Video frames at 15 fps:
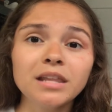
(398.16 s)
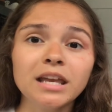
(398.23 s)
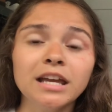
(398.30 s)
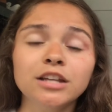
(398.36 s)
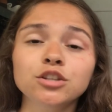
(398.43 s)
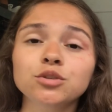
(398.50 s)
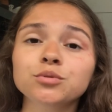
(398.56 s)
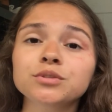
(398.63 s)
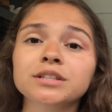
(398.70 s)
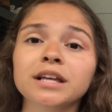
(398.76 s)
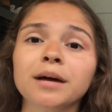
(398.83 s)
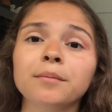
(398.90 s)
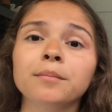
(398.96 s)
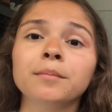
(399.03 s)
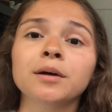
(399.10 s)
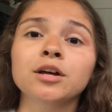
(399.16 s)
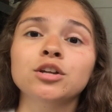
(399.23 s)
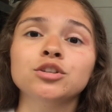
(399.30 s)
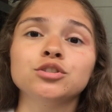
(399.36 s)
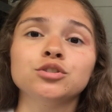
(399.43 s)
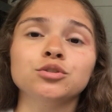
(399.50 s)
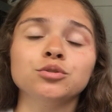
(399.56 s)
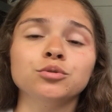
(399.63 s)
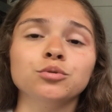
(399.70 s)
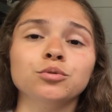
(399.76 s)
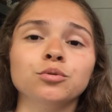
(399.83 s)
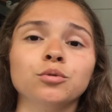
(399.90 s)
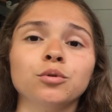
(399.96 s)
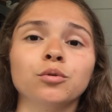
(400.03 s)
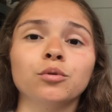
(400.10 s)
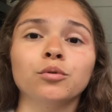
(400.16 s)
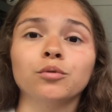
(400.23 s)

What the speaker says: and use them to